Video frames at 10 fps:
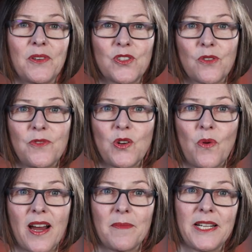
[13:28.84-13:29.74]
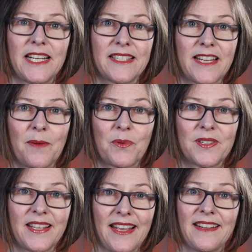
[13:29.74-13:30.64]
reserve requirement is
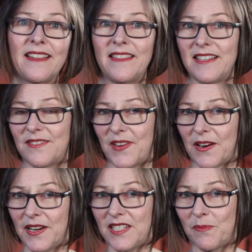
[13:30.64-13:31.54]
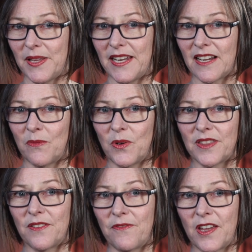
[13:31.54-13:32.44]
10%, and these vary depending on
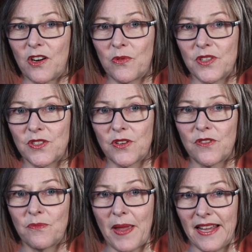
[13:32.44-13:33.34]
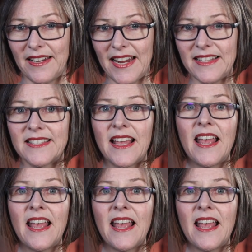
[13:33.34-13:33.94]
what the Federal Reserve mandates,